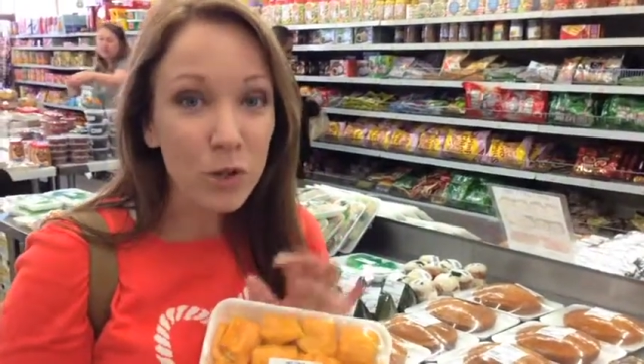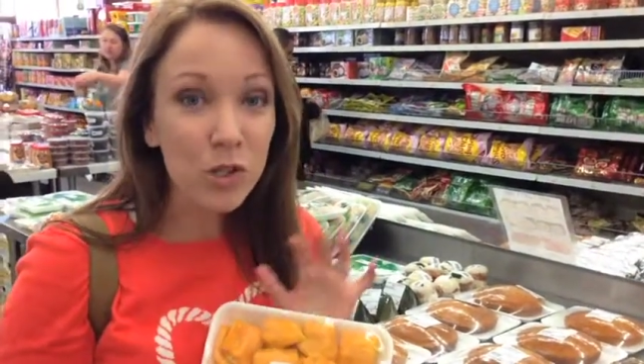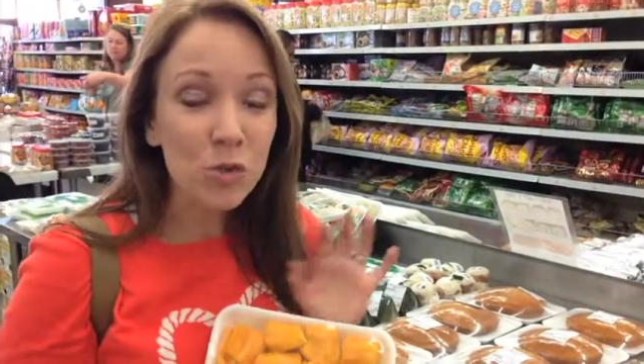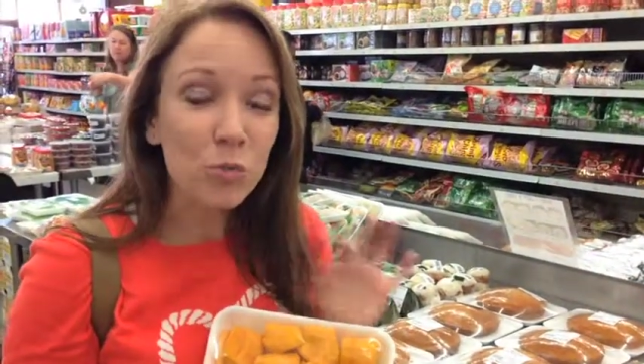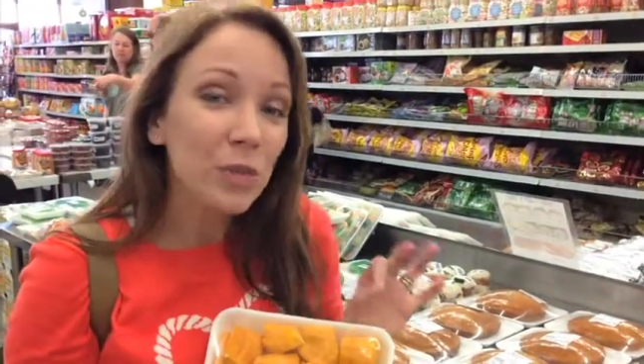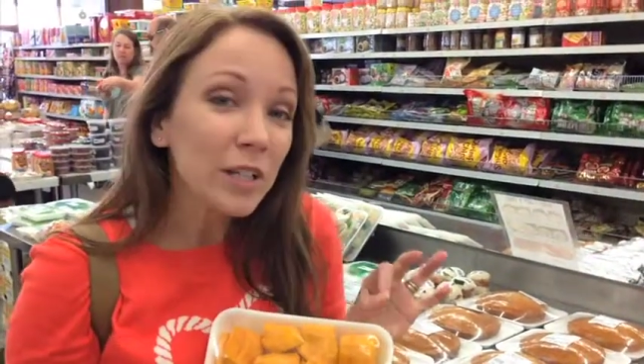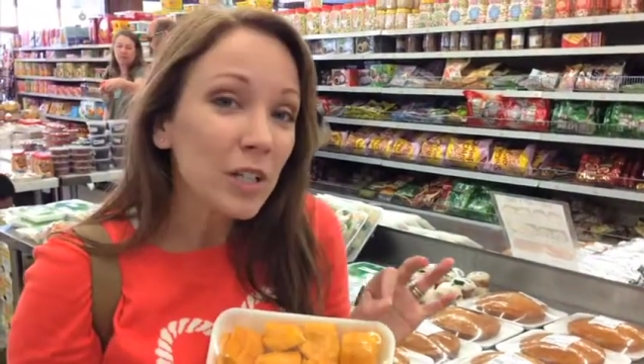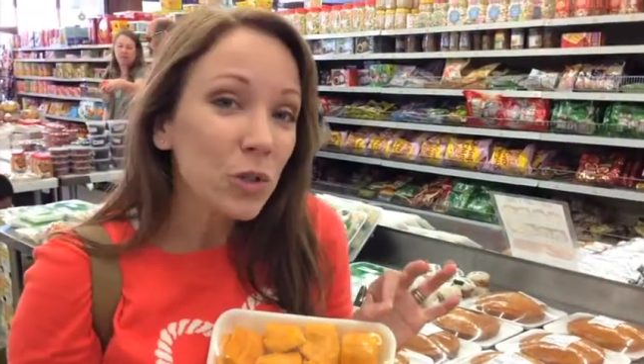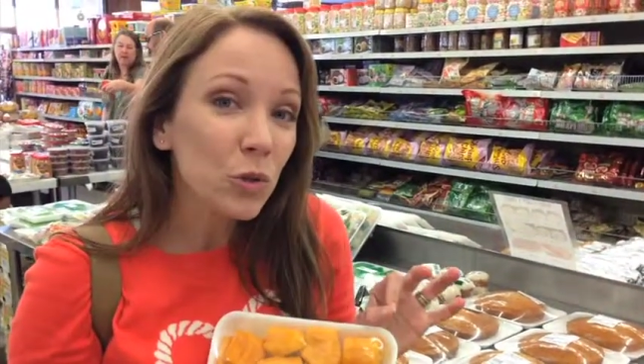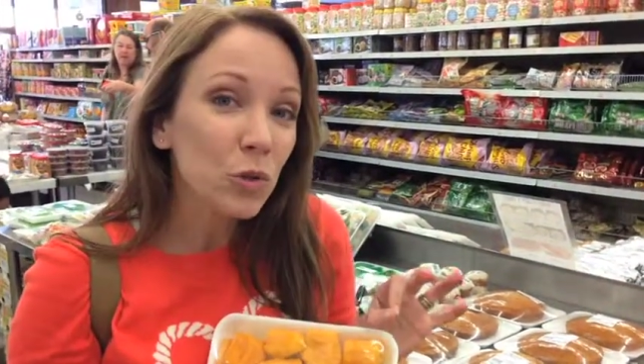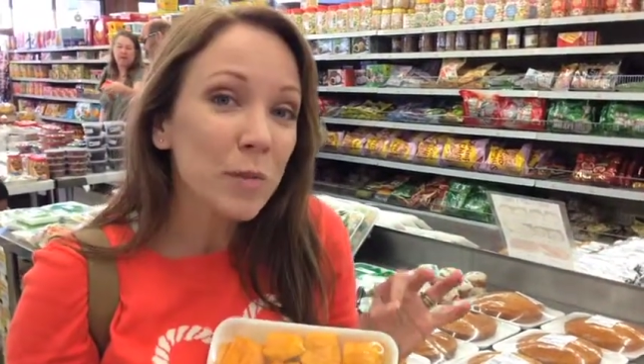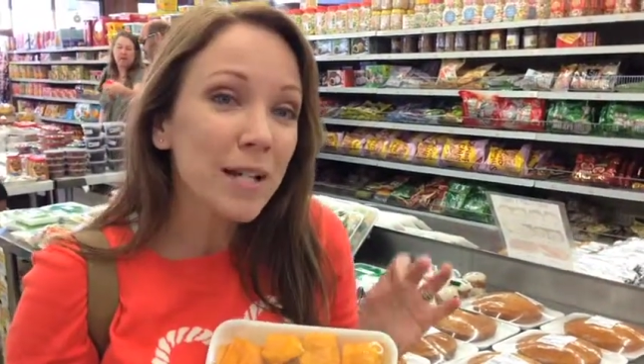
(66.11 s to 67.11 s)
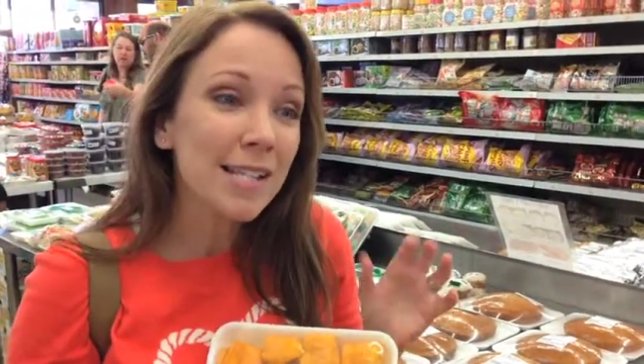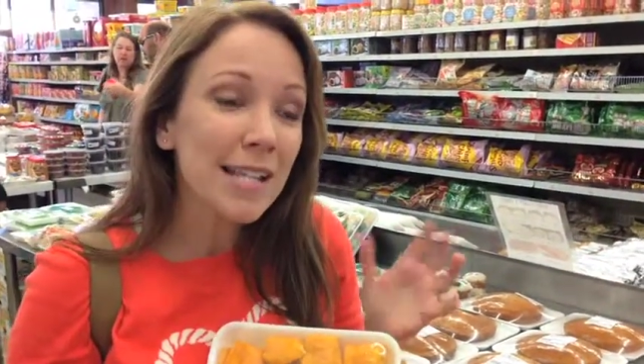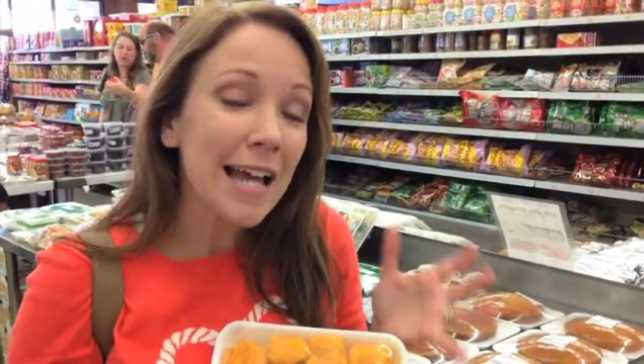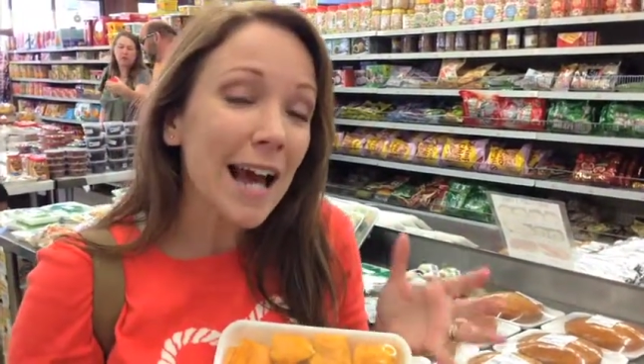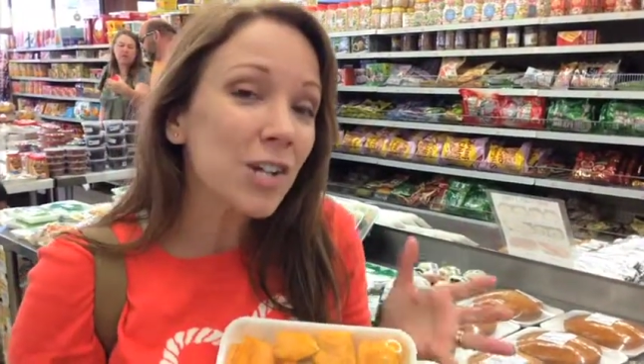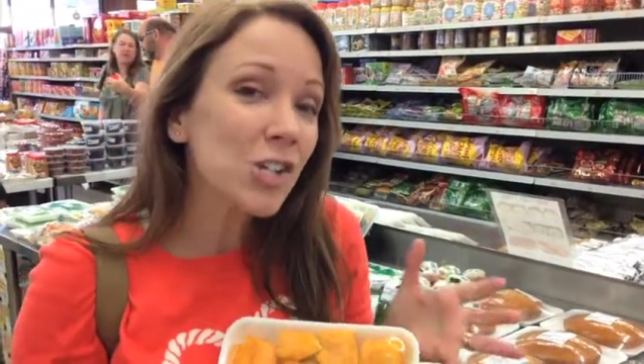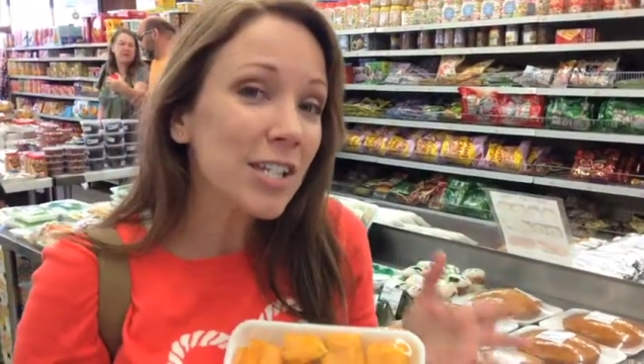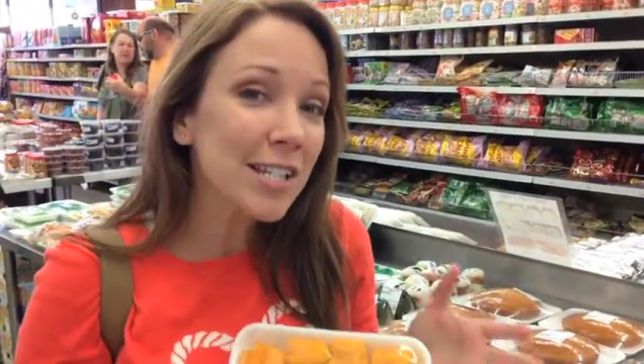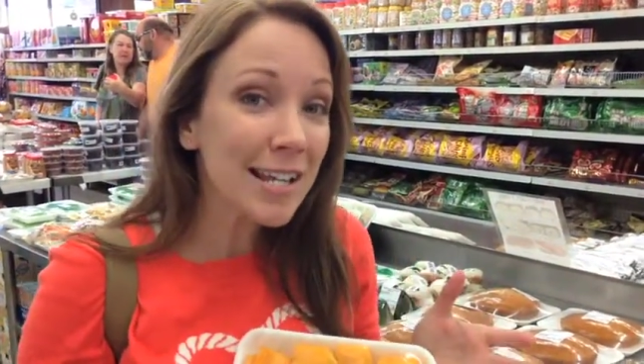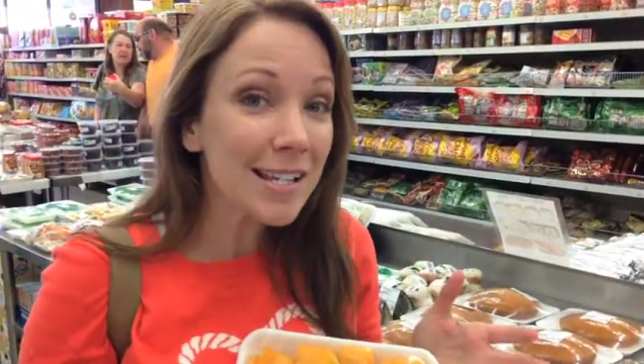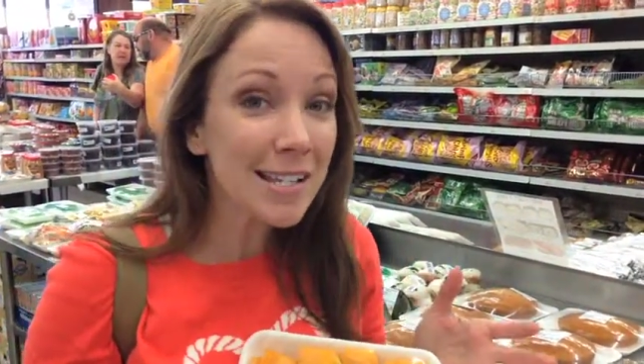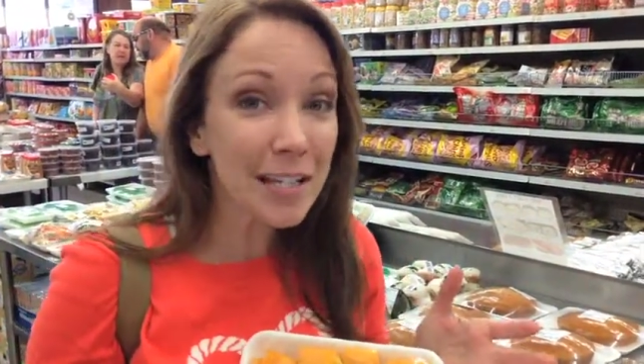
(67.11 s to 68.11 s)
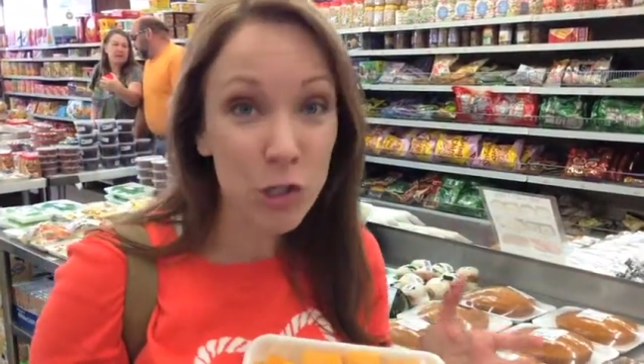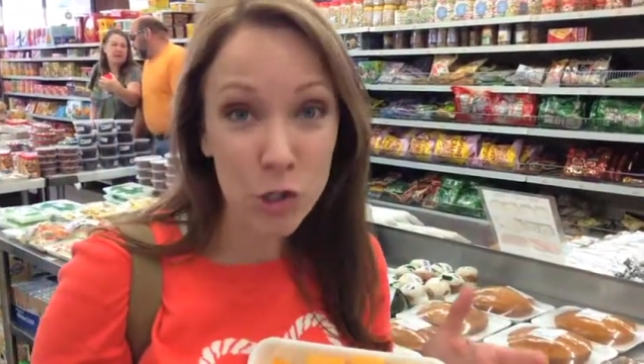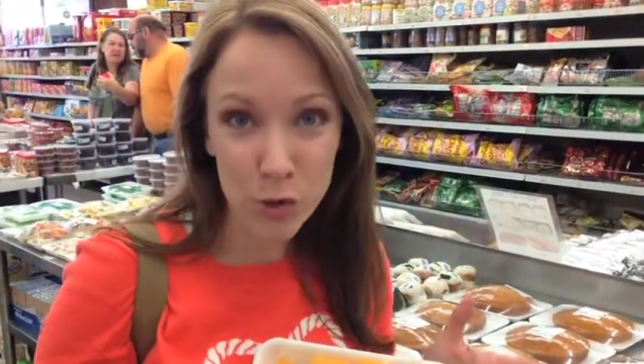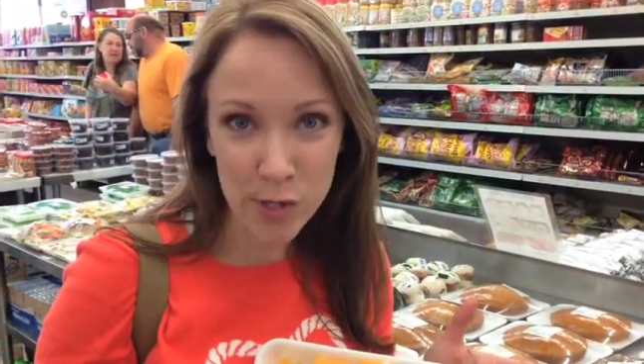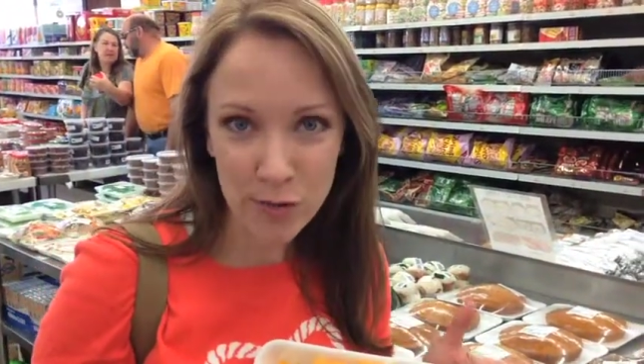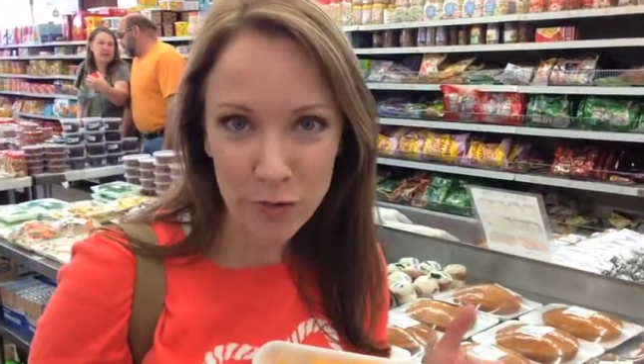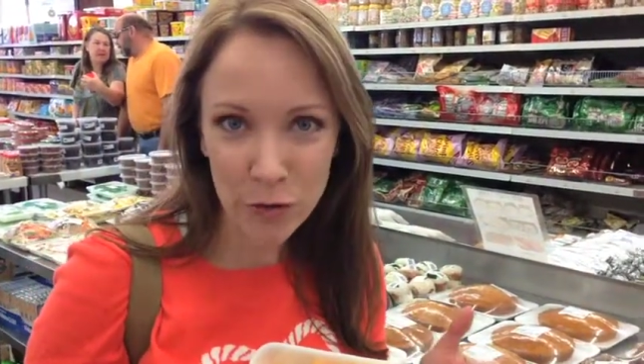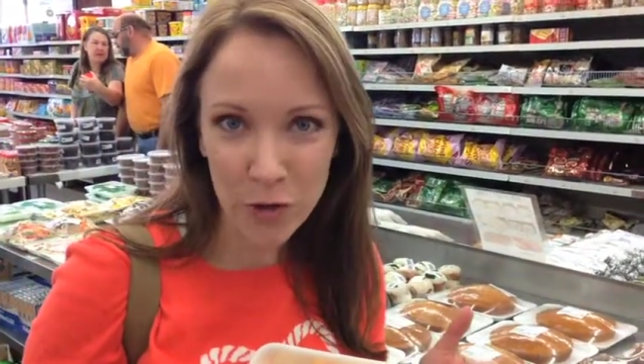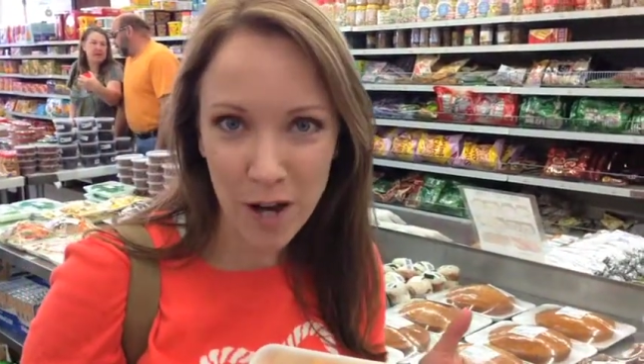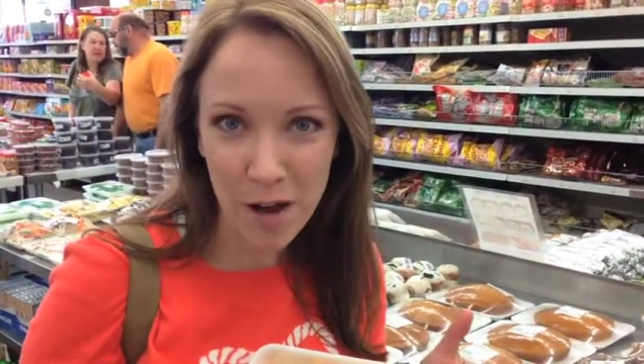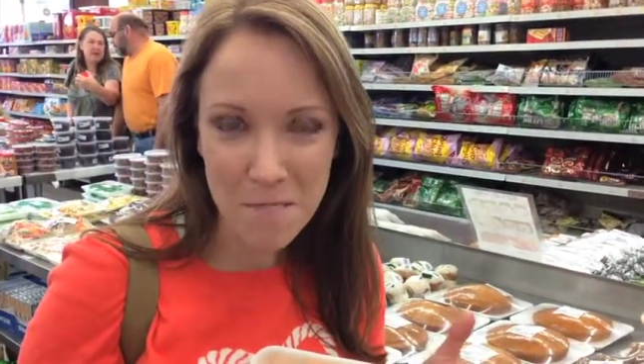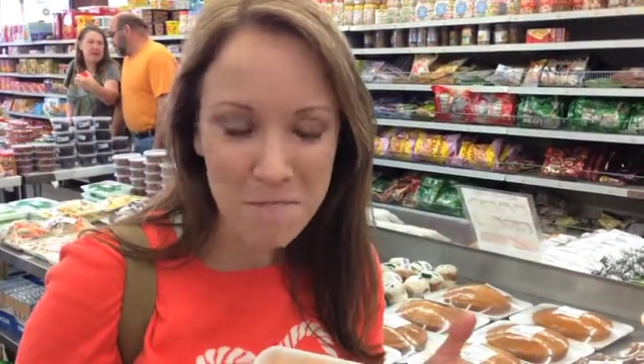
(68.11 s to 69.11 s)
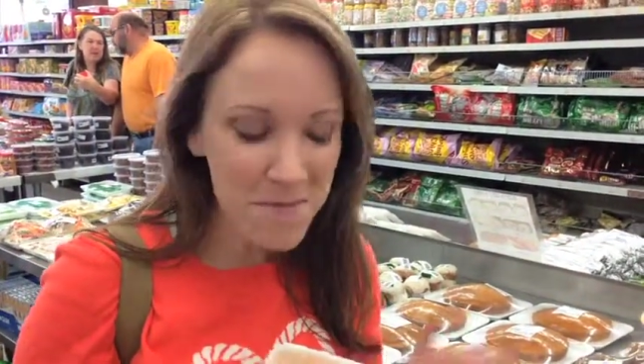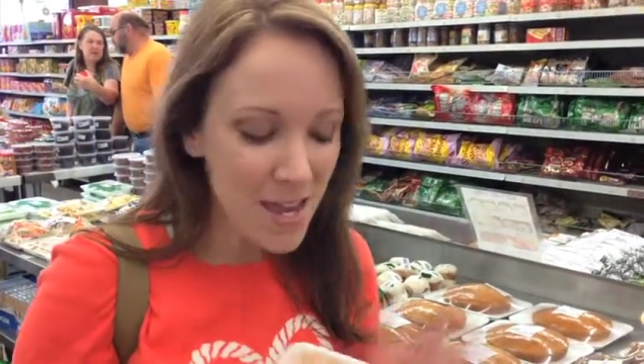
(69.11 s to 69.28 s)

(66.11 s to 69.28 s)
it's really cool because it actually tastes like juicy fruit gum.